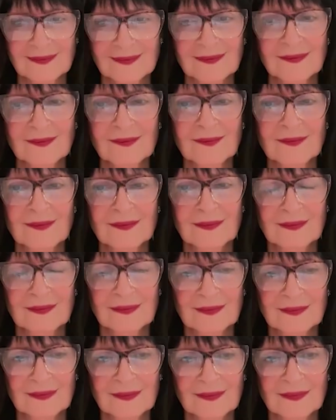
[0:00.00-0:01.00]
all the
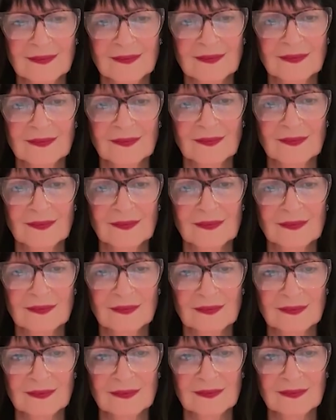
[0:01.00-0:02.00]
scans, even if you
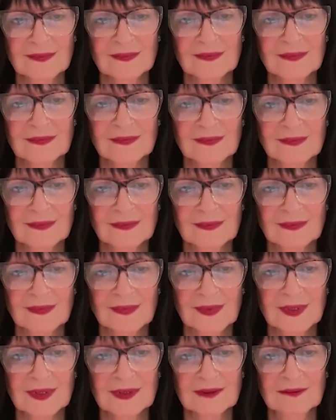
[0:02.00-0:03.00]
didn't have the
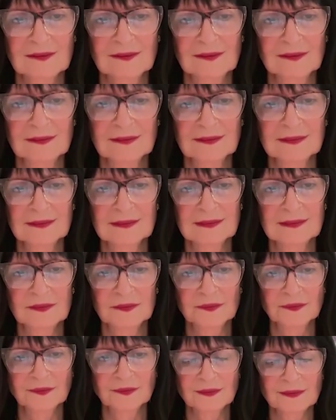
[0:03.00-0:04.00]
disease labels or
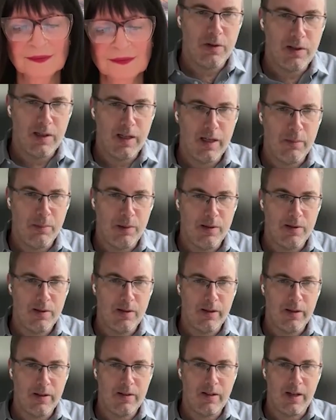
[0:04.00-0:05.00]
other features labels
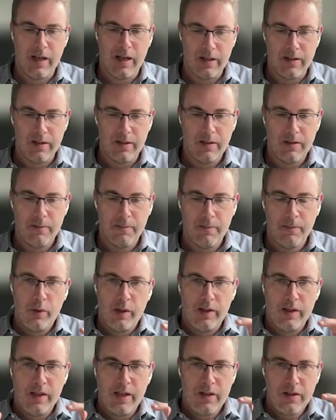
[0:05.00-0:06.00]
on the scans. You
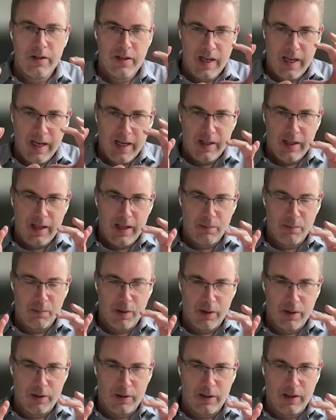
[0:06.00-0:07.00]
can then take that
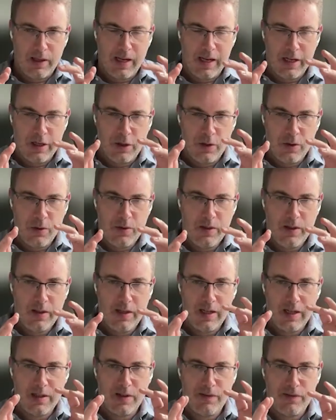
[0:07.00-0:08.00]
model and use it
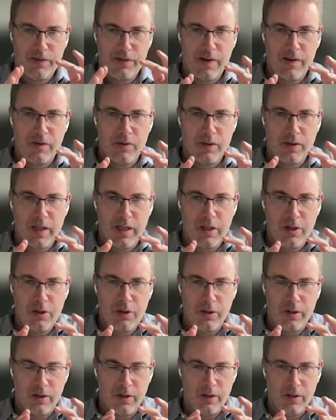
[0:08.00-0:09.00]
as a
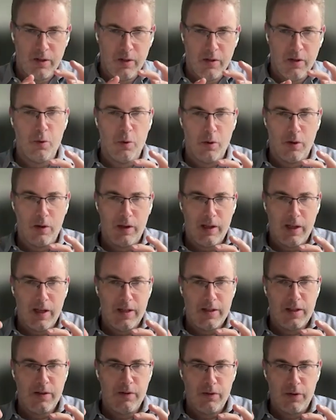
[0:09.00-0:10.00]
foundation for
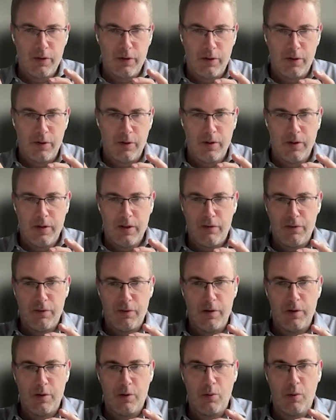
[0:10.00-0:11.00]
lots of other
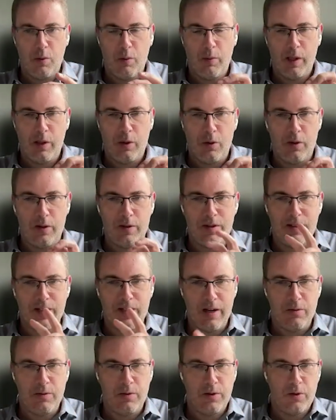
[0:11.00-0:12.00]
different, what we call
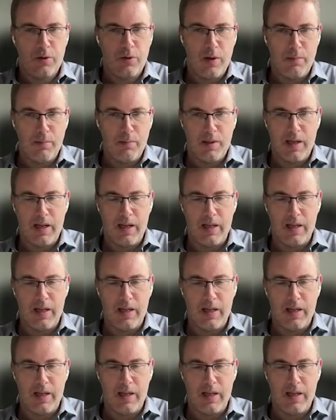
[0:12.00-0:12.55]
downstream